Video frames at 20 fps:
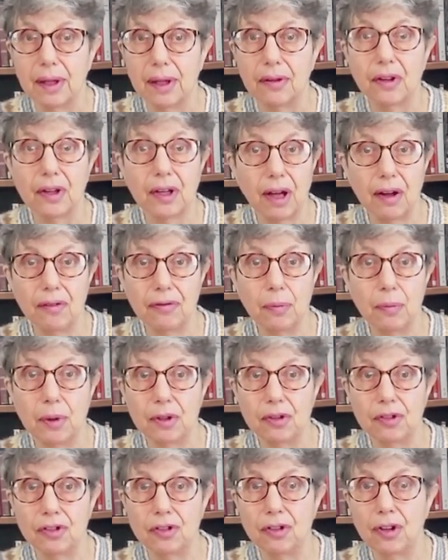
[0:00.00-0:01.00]
the
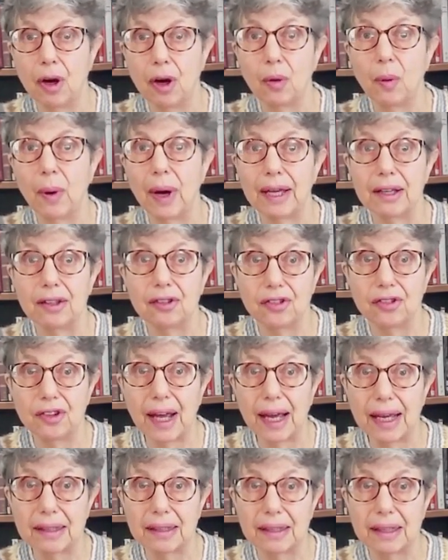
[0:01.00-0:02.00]
governments know
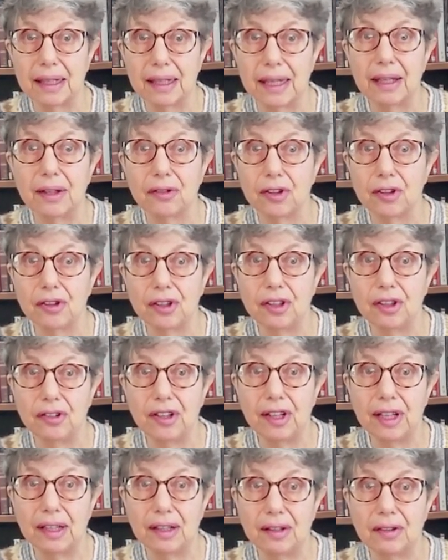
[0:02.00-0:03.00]
exactly that it
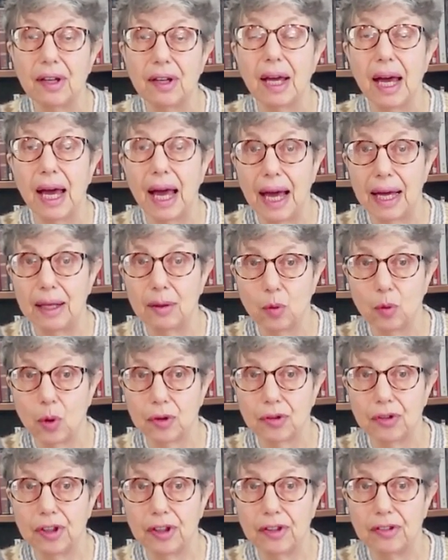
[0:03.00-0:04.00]
did and
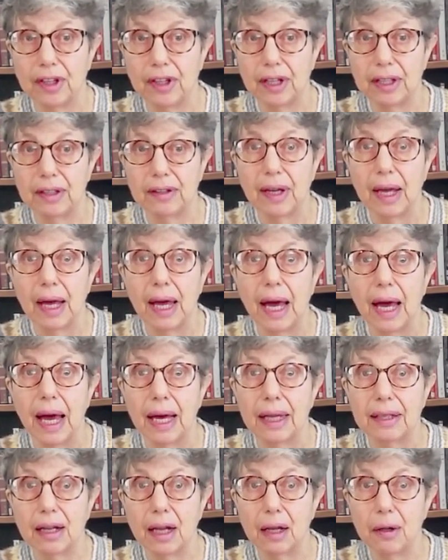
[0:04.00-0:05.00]
what it did,
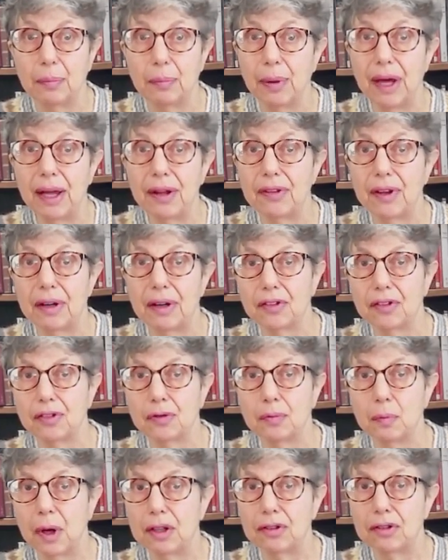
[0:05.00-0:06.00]
and I'll bet they're
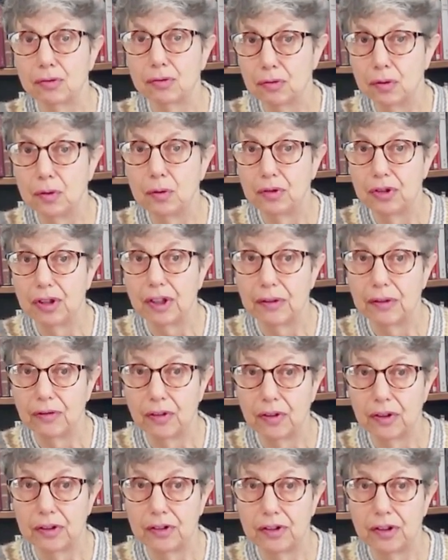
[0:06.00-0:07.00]
as much rooting
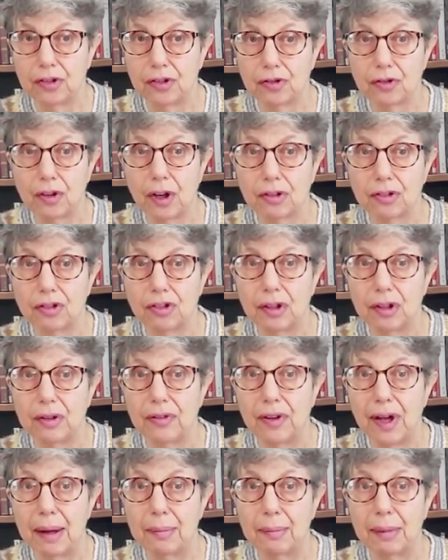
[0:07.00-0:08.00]
for the destruction
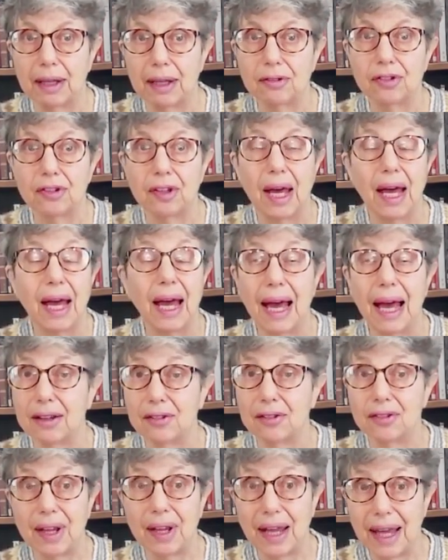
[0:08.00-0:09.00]
of Hamas
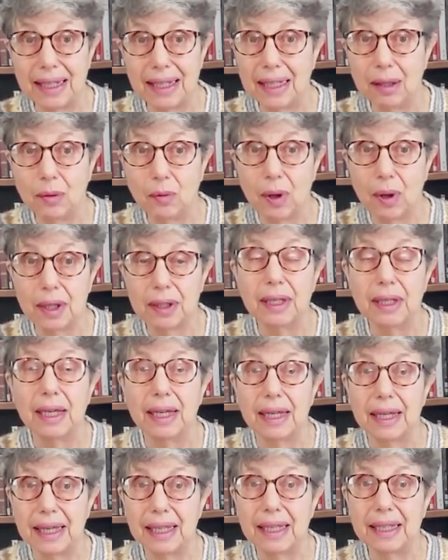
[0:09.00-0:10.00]
as anyone
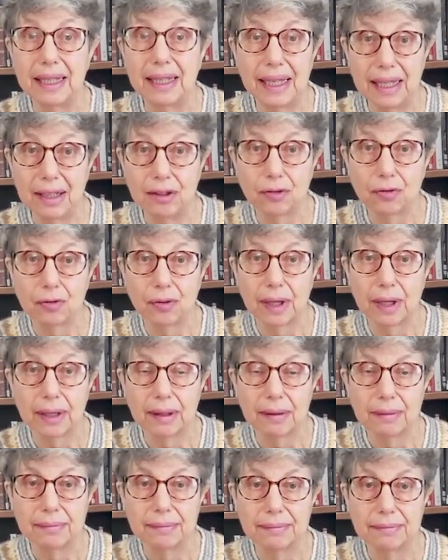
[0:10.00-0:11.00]
in Israel.